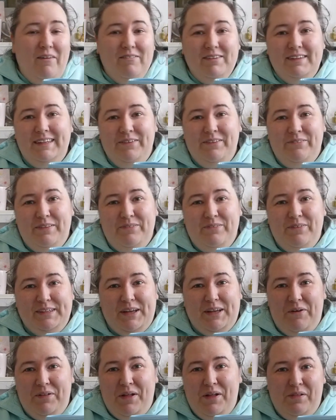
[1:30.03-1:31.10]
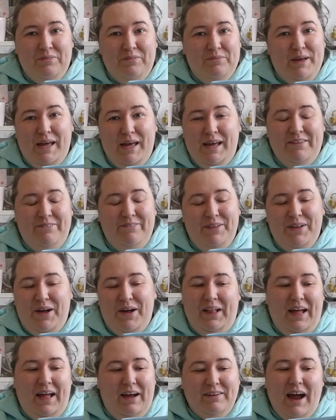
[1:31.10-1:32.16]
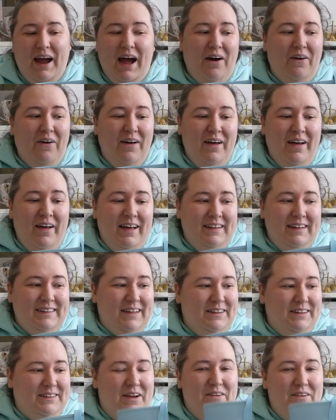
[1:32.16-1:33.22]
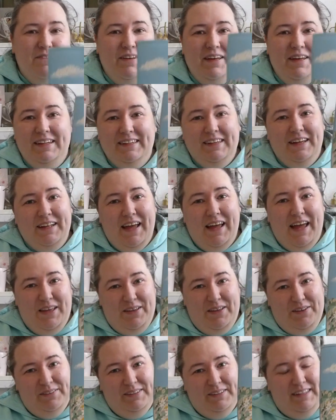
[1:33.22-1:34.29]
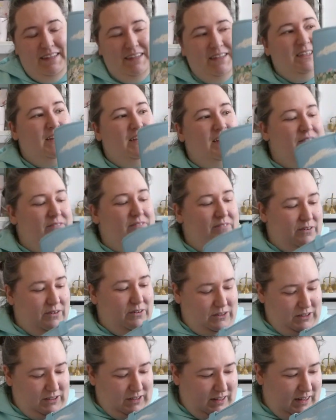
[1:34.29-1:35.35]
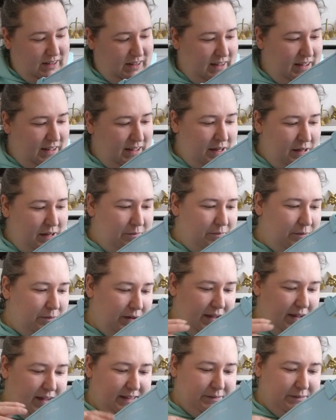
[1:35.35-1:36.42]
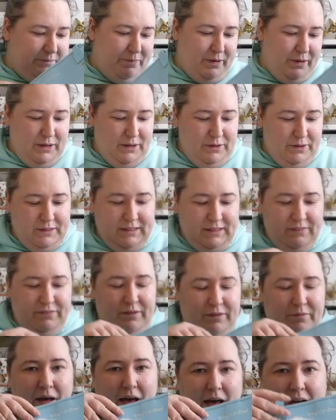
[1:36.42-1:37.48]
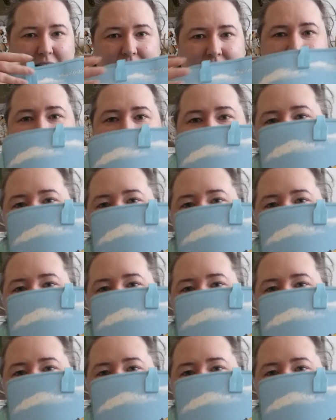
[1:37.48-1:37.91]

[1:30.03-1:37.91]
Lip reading: But obviously with what's going on, we're not allowed out. So I don't think it's gonna get used this year, unfortunately. But it is a beautiful bag.